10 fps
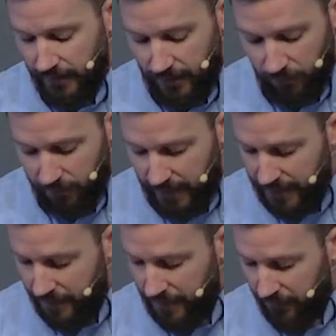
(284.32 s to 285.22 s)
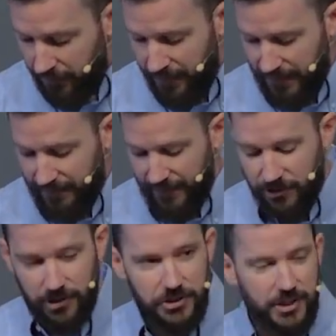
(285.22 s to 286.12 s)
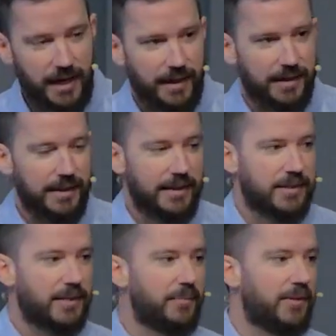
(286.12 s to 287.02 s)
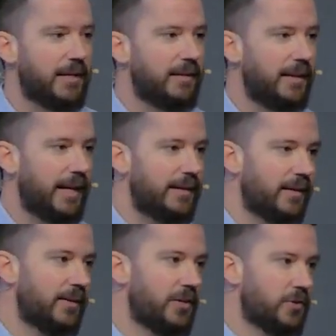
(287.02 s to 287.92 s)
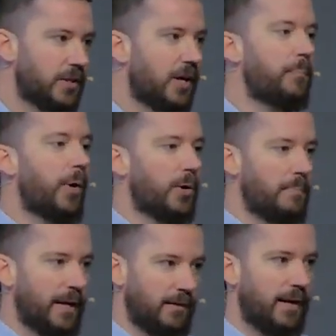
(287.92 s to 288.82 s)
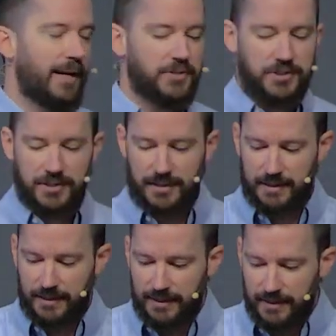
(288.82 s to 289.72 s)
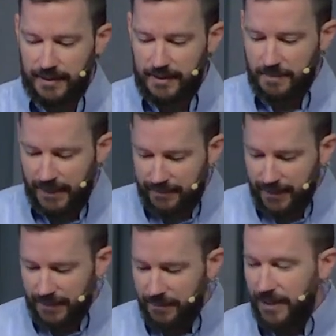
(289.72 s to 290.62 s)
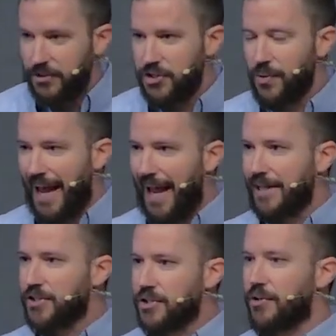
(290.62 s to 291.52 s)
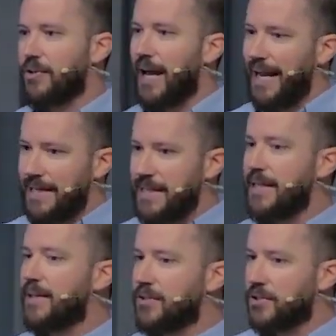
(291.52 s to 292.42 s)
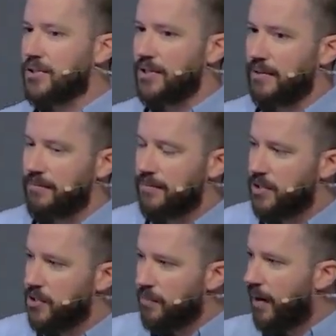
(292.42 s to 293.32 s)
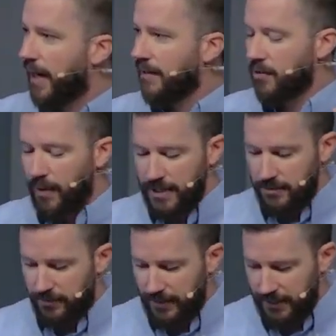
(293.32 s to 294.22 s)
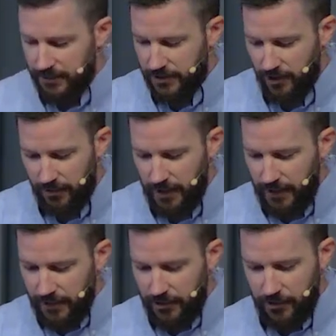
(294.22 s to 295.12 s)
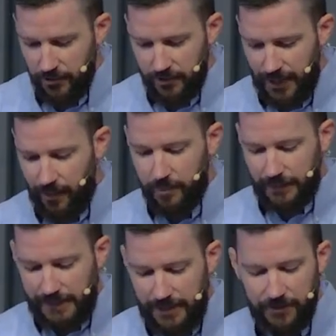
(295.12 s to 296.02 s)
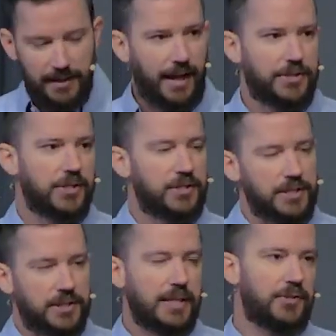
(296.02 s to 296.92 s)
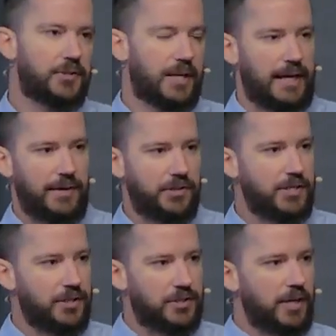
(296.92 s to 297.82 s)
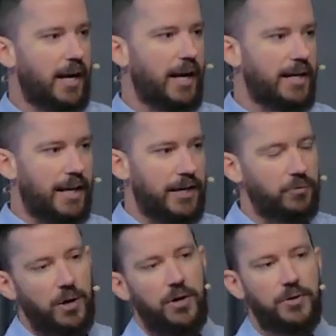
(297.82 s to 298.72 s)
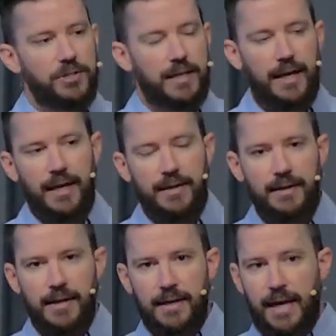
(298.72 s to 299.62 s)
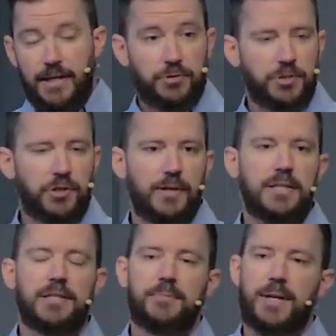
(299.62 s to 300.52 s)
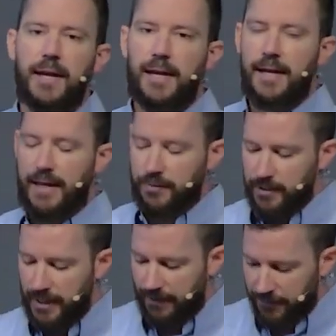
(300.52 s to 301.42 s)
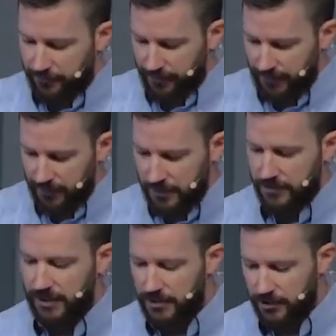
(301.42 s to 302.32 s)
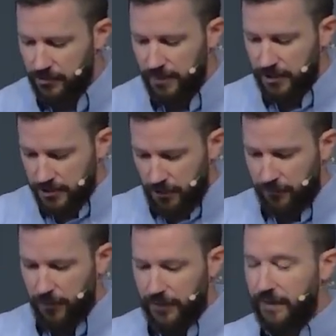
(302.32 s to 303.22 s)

Well, many people think that Christianity is something that you can compartmentalize. Many think it means you add certain ideas to your mind and the way you think. So you now believe in God's existence and that Jesus died and rose again and is returning someday, and we have the forgiveness of sins through him and so forth.